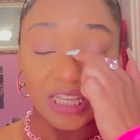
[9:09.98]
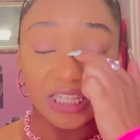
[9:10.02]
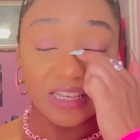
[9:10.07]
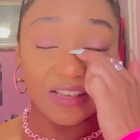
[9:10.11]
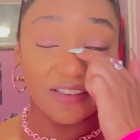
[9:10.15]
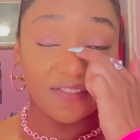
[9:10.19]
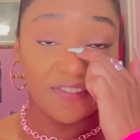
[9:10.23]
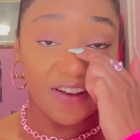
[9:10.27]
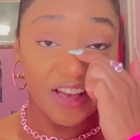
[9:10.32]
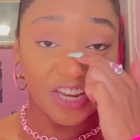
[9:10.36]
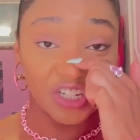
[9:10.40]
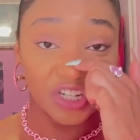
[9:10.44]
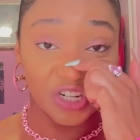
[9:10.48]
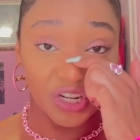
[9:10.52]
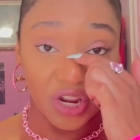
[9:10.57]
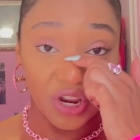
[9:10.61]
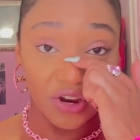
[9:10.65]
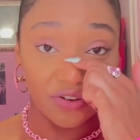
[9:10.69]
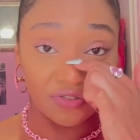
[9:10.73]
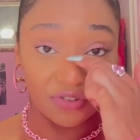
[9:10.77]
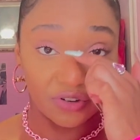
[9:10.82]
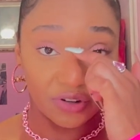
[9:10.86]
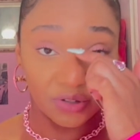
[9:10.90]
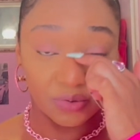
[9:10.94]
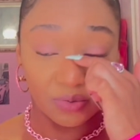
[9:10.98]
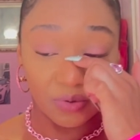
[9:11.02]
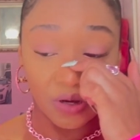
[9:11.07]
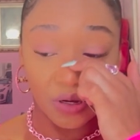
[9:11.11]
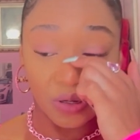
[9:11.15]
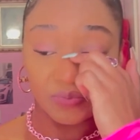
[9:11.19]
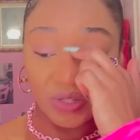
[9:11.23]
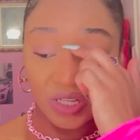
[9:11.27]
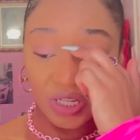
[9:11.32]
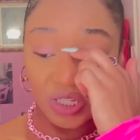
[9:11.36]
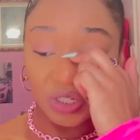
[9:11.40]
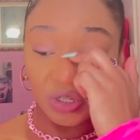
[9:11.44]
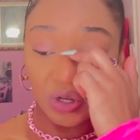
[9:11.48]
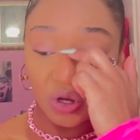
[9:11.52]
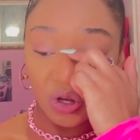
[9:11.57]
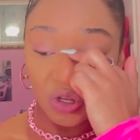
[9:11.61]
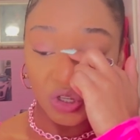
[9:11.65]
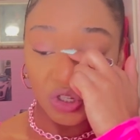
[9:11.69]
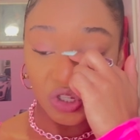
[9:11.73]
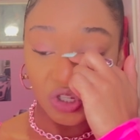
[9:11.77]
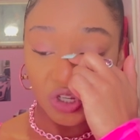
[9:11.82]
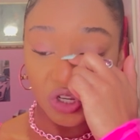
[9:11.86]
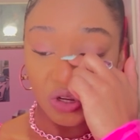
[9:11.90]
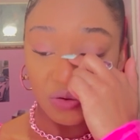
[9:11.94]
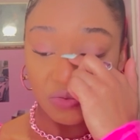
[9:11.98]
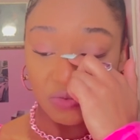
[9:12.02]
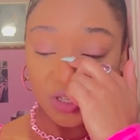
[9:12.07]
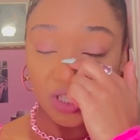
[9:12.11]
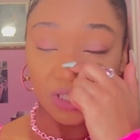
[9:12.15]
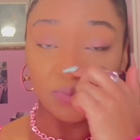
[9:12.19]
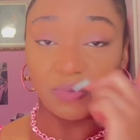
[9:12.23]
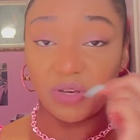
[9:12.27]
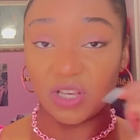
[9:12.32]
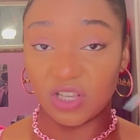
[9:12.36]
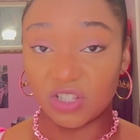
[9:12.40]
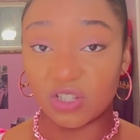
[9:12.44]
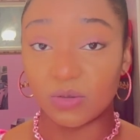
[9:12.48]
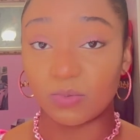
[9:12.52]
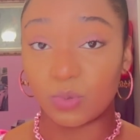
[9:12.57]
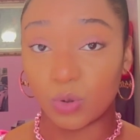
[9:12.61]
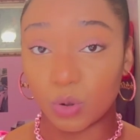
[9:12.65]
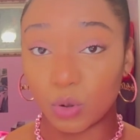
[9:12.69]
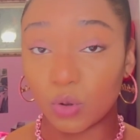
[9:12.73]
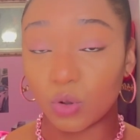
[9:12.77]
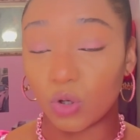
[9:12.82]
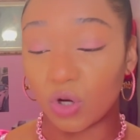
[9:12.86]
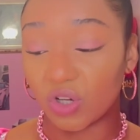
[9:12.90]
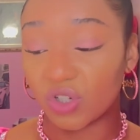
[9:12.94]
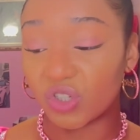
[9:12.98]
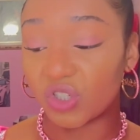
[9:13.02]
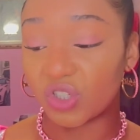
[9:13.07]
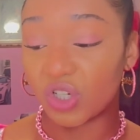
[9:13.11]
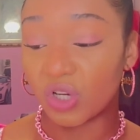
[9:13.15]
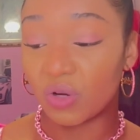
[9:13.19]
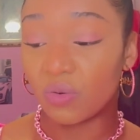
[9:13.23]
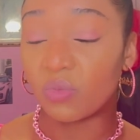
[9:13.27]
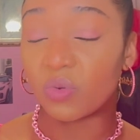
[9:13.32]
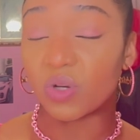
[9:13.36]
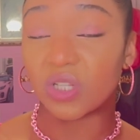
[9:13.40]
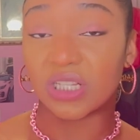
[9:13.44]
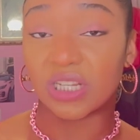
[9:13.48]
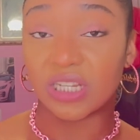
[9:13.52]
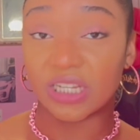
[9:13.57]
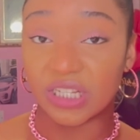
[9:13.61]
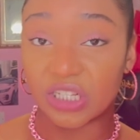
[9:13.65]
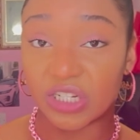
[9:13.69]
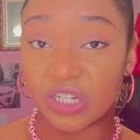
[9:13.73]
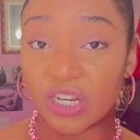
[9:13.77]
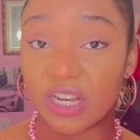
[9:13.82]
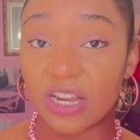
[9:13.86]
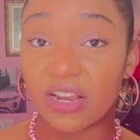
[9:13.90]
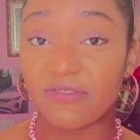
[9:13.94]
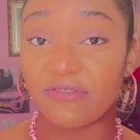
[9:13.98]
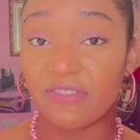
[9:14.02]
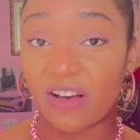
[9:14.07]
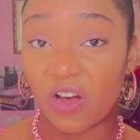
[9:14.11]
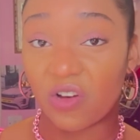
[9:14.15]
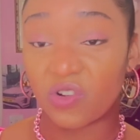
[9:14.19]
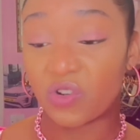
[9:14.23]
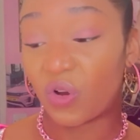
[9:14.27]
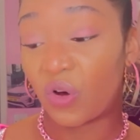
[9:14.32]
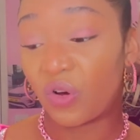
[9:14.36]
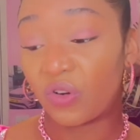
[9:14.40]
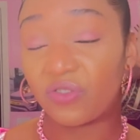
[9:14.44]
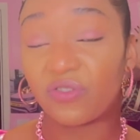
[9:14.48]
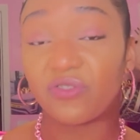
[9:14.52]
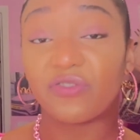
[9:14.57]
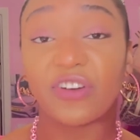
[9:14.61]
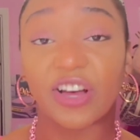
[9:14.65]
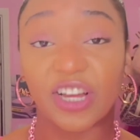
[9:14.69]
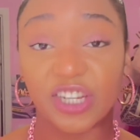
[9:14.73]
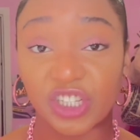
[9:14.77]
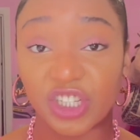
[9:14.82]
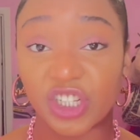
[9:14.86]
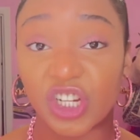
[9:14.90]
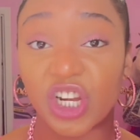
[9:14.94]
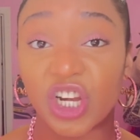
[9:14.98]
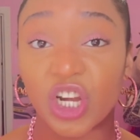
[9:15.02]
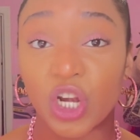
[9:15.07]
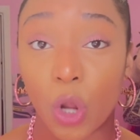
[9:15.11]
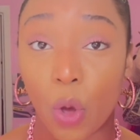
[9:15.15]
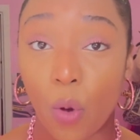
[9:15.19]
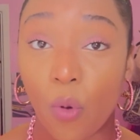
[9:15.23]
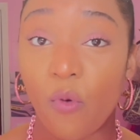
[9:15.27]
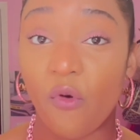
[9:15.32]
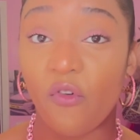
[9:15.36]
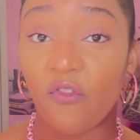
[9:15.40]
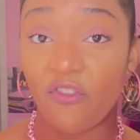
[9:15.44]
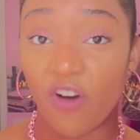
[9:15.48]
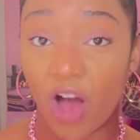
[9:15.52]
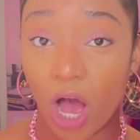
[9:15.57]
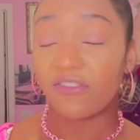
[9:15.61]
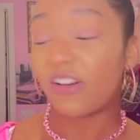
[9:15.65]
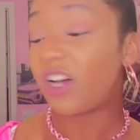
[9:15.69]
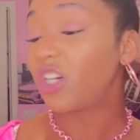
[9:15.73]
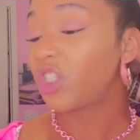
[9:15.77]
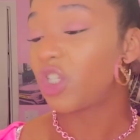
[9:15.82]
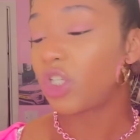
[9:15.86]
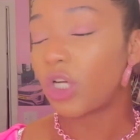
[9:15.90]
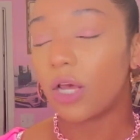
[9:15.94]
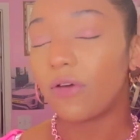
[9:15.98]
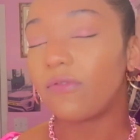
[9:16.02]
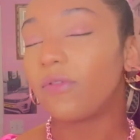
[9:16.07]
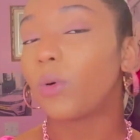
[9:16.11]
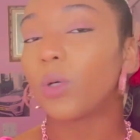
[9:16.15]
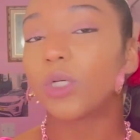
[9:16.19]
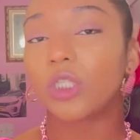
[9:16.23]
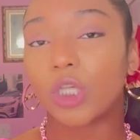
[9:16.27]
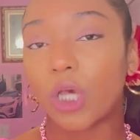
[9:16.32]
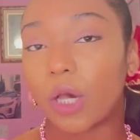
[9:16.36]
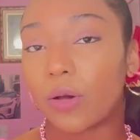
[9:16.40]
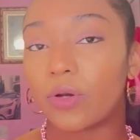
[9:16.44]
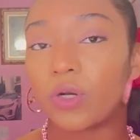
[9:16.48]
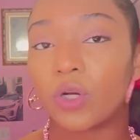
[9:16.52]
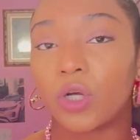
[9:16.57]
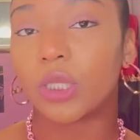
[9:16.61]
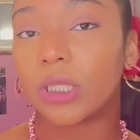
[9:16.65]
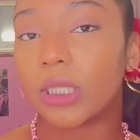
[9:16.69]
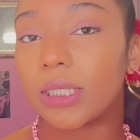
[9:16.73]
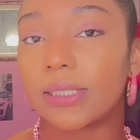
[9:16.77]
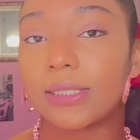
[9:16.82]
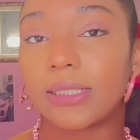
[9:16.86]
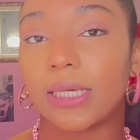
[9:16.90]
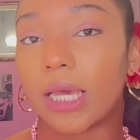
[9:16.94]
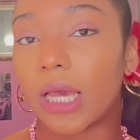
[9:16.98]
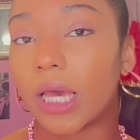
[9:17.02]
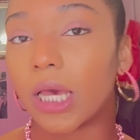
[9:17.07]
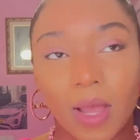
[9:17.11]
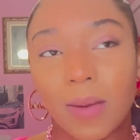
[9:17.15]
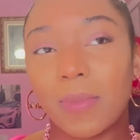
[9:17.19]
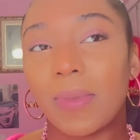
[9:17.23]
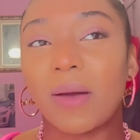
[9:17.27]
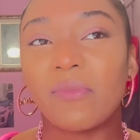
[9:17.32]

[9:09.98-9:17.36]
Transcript: is Fashion Nova as well. This costume, this piece of poo costume, was literally found on Fashion Nova. Fashion Nova, what's going on this year?